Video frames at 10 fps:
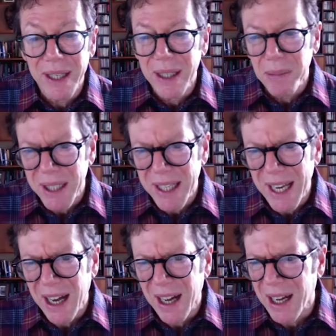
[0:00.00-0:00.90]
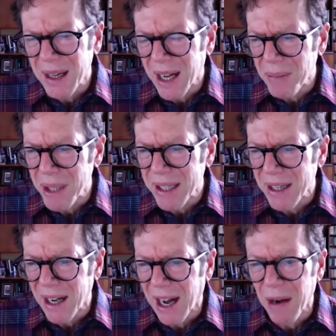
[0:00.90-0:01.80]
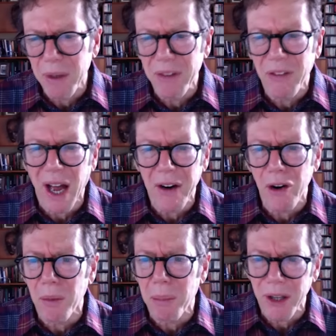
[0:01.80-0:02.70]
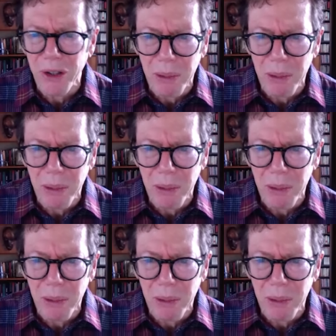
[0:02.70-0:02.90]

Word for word: but yeah, I, I mean, we've I don't know about you,